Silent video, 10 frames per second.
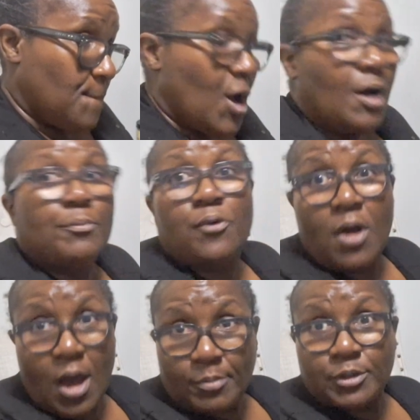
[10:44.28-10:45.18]
A
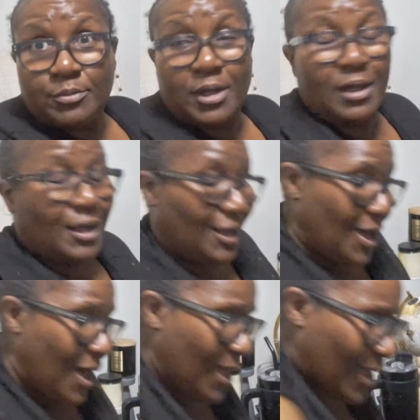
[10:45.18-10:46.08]
problem.
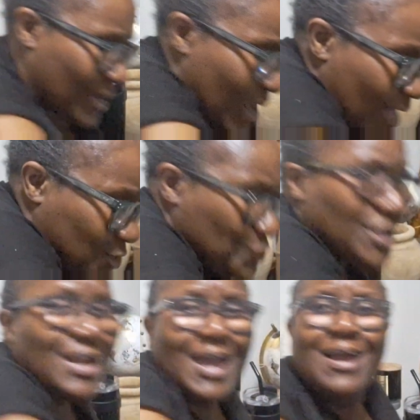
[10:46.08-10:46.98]
That's
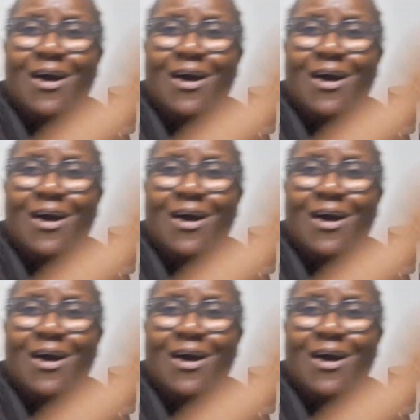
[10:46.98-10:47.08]
what they